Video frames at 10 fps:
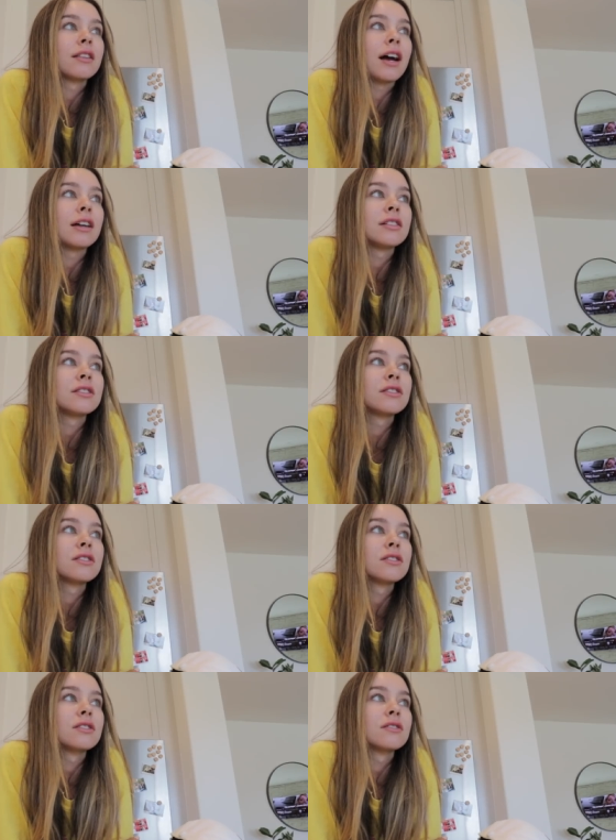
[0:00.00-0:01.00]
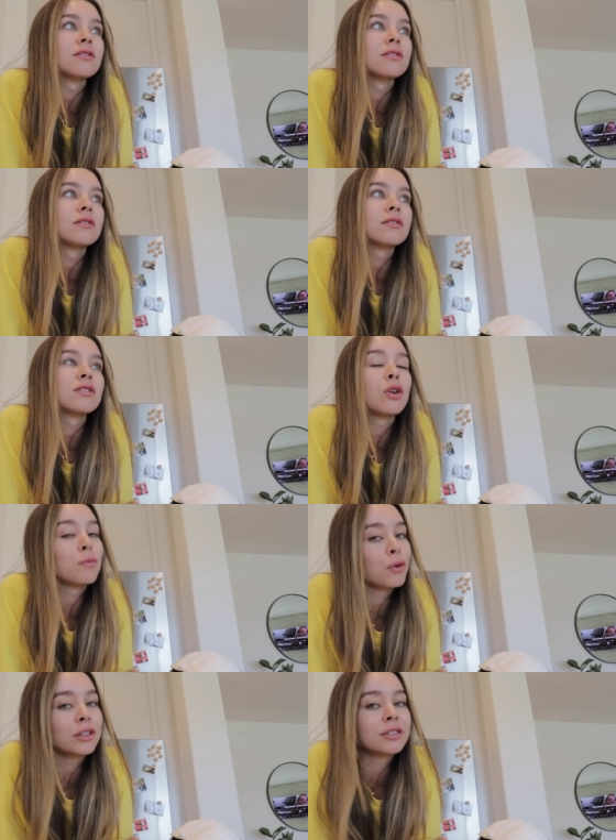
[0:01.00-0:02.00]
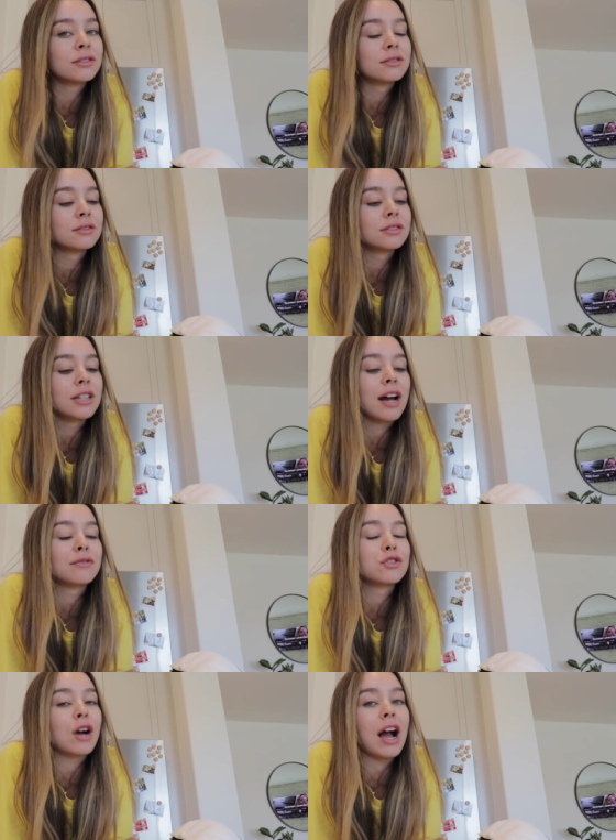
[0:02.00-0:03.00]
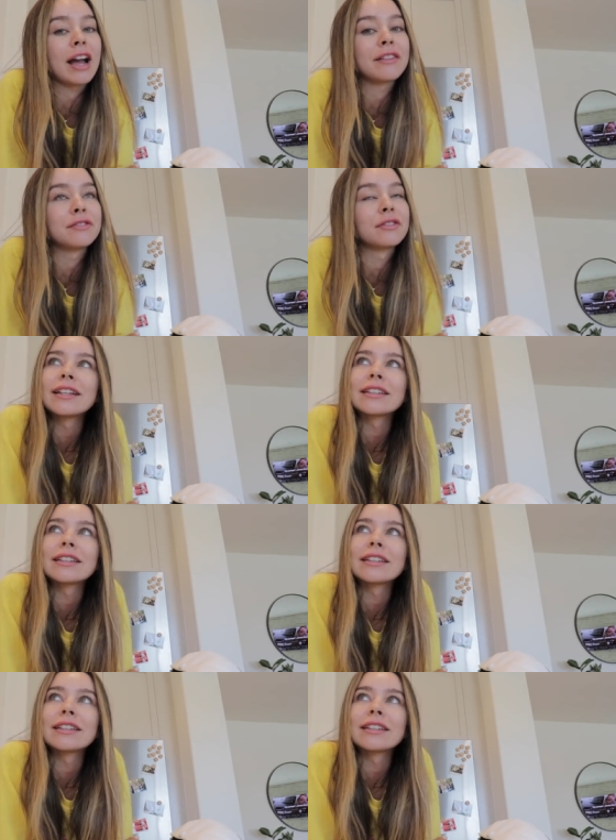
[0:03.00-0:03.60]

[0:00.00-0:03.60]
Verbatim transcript: That is so important to have drive.